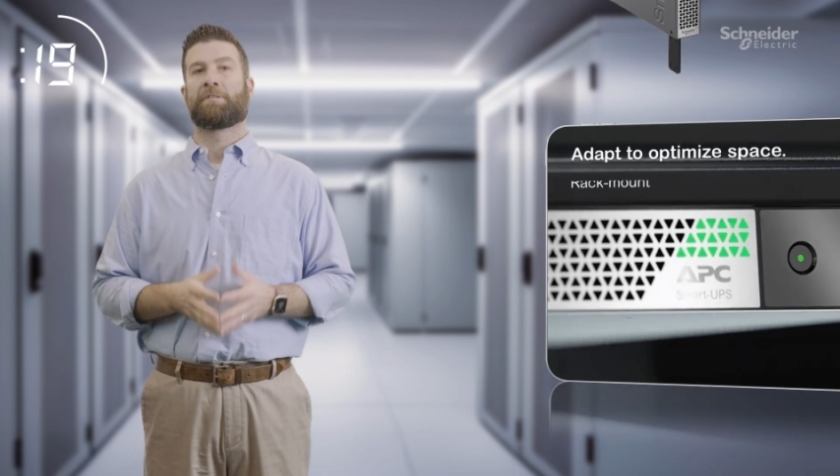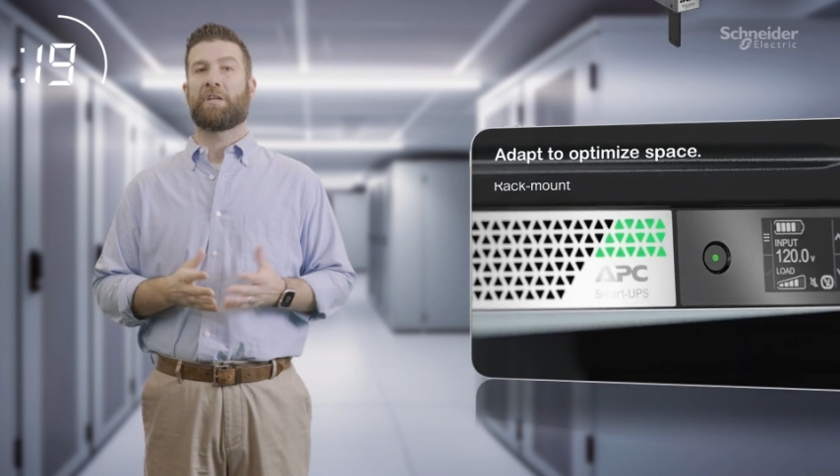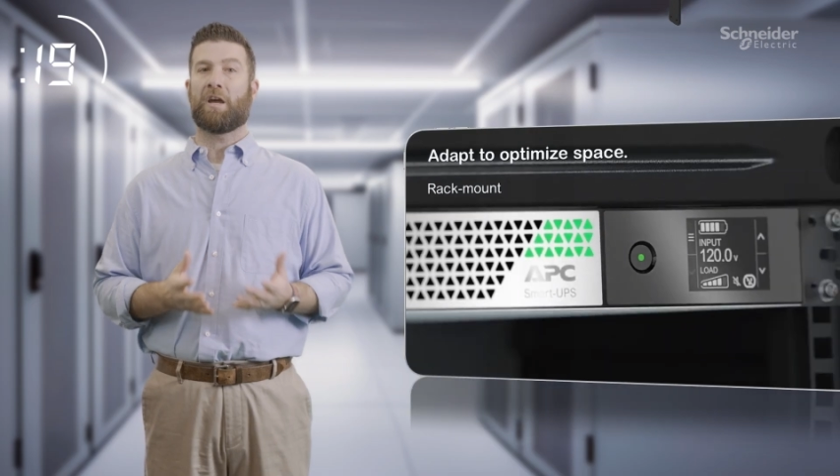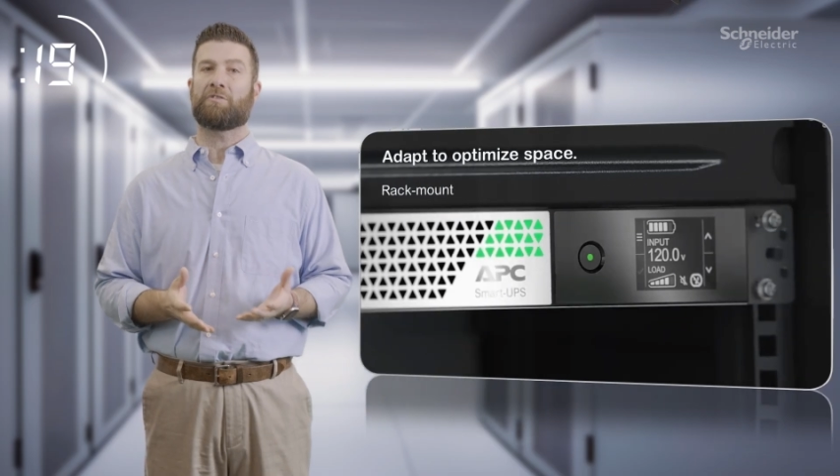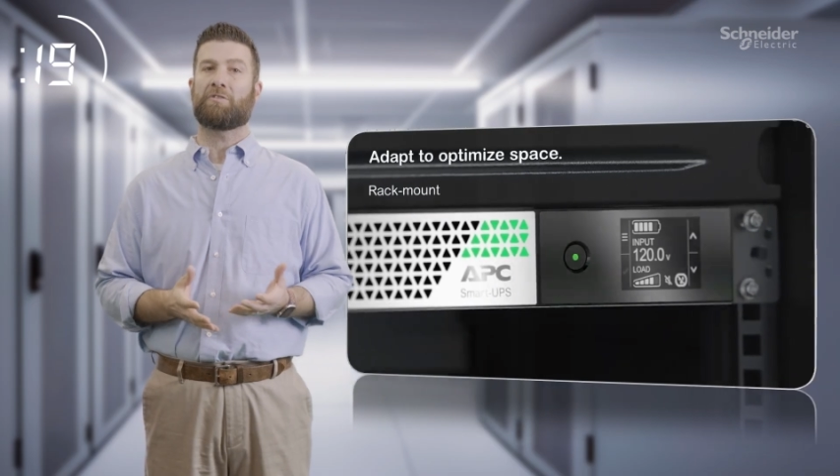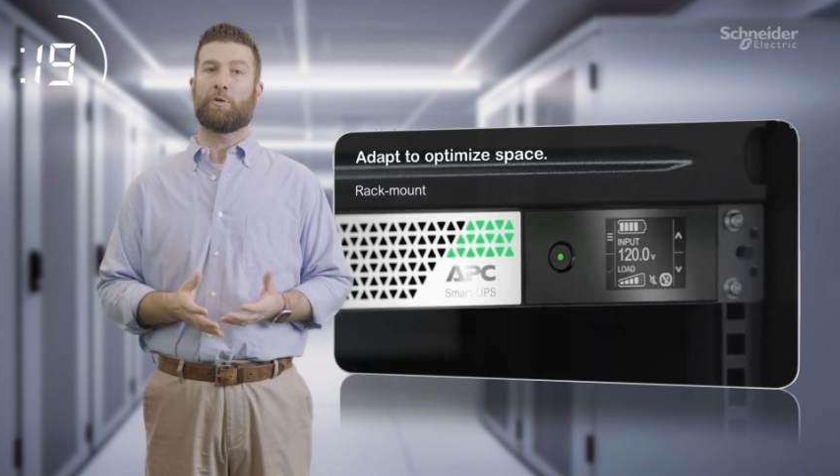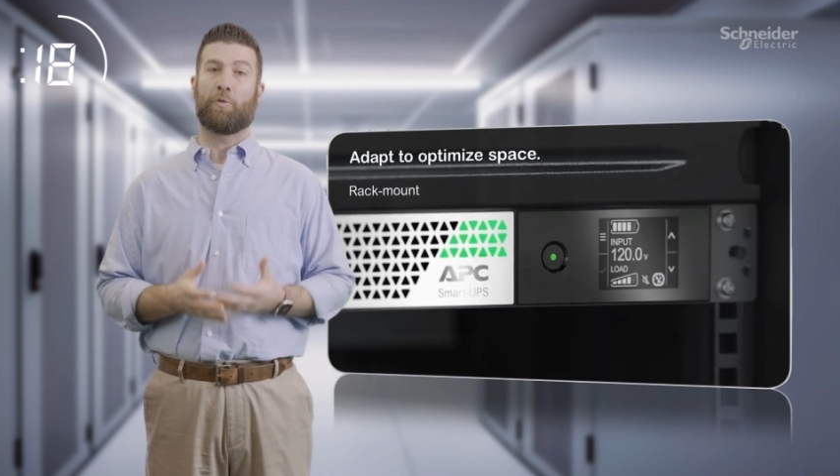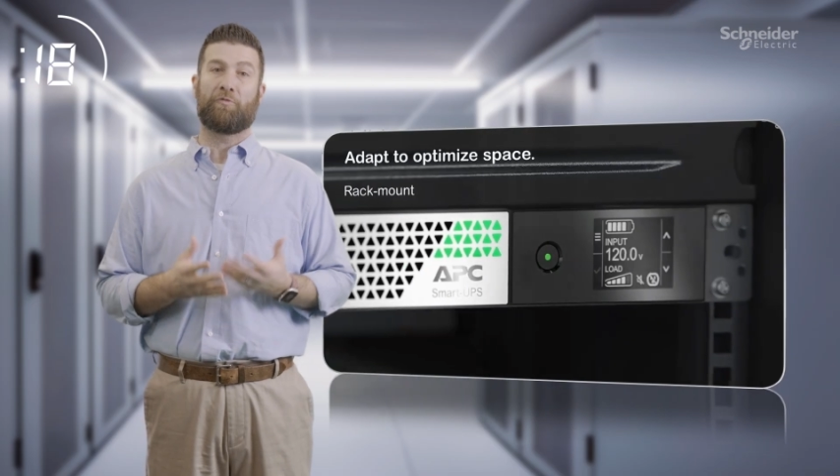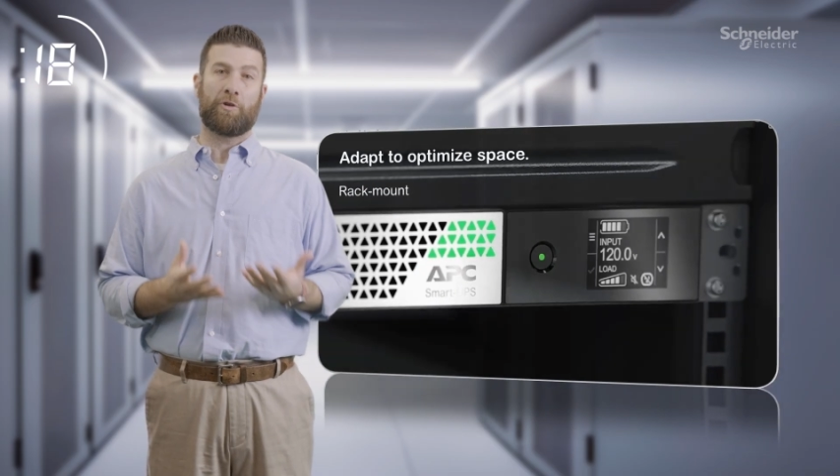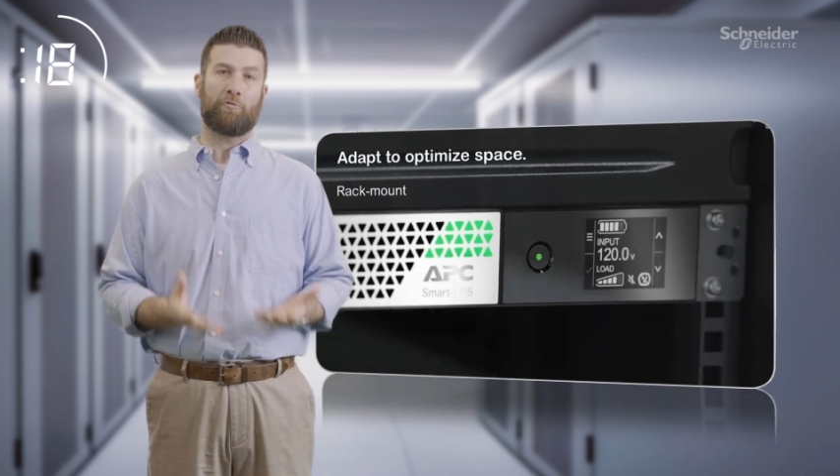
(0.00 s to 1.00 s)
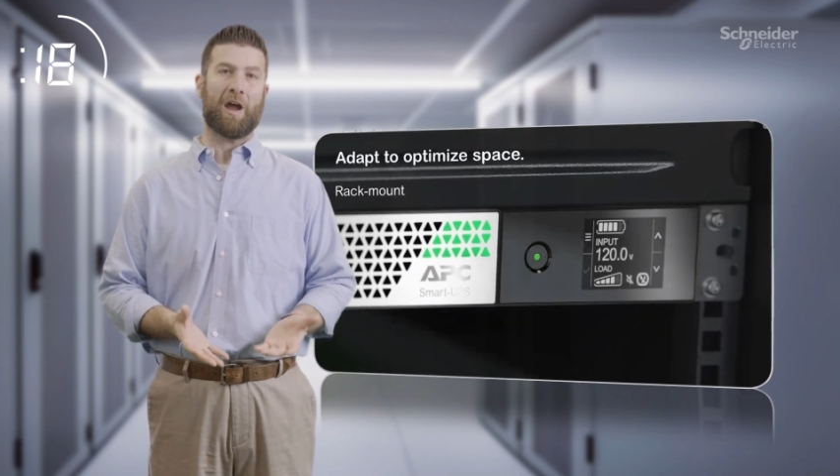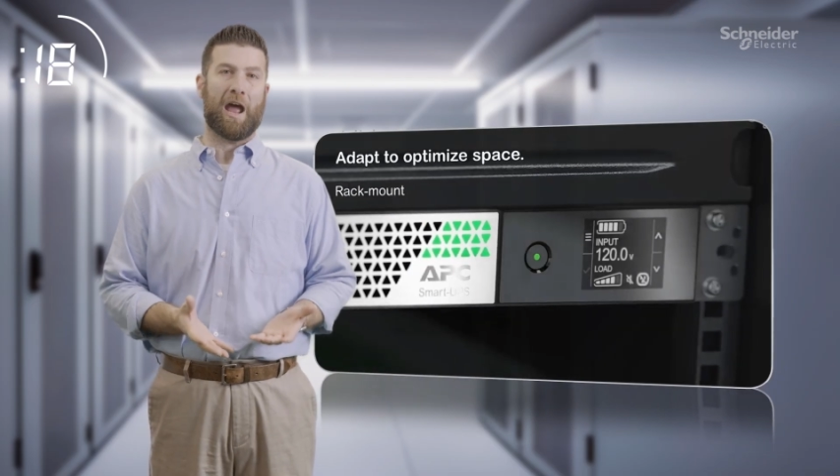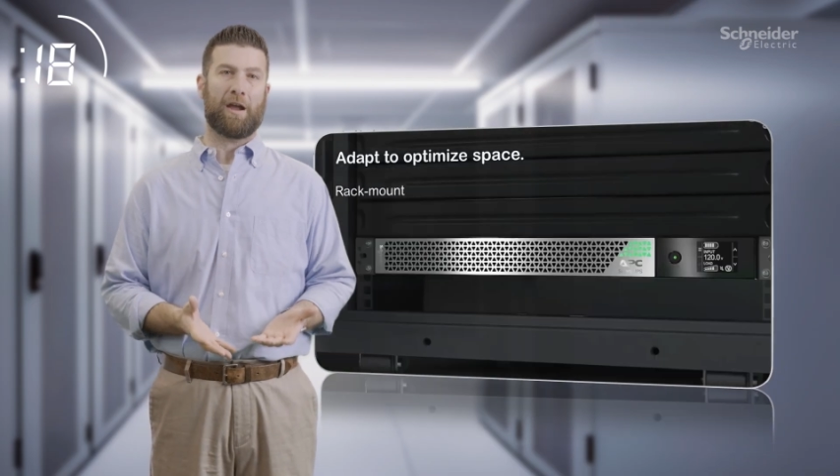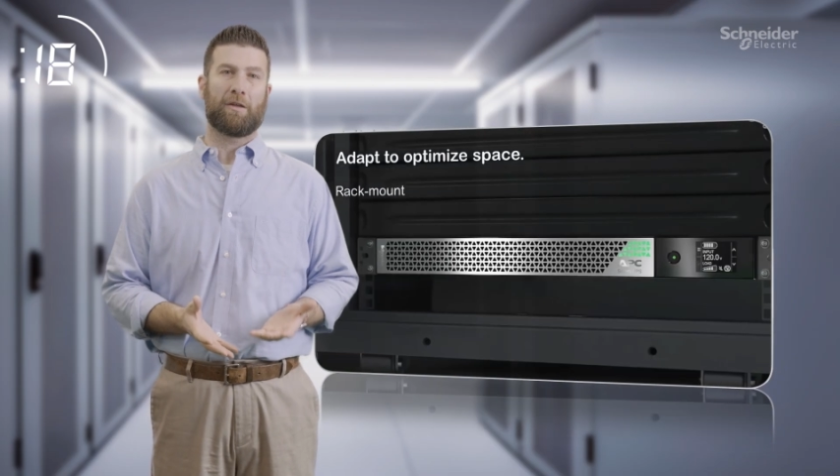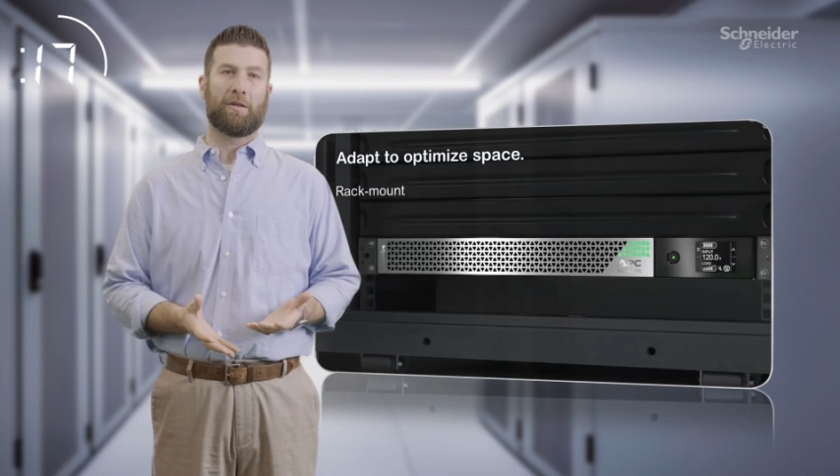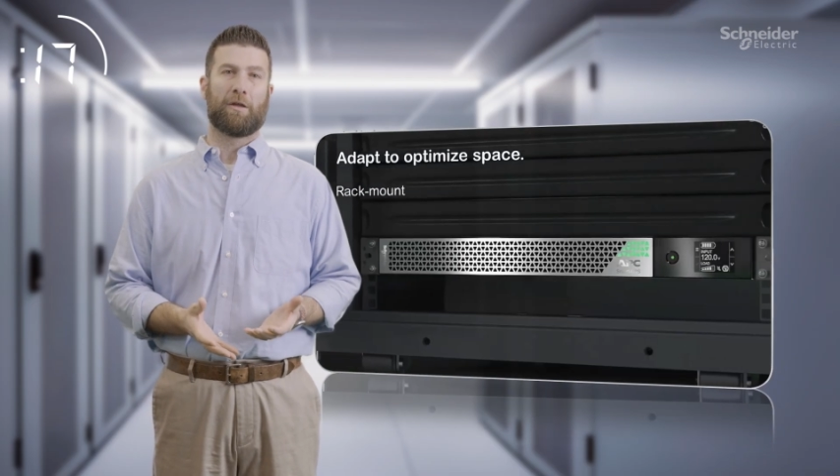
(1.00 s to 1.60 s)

Yes, it will fit in a rack,